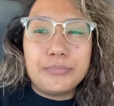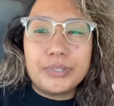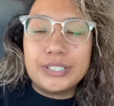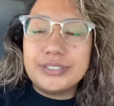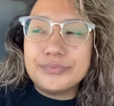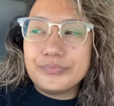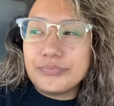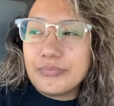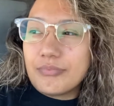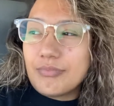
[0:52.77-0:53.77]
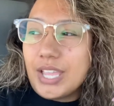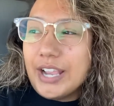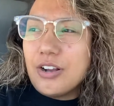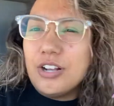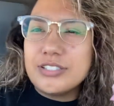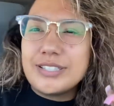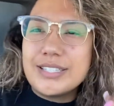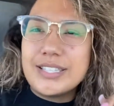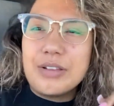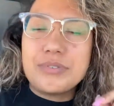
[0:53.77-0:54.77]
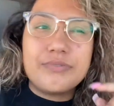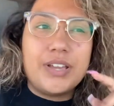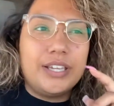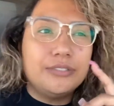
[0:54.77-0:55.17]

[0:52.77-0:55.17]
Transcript: but I called and they said that was fine.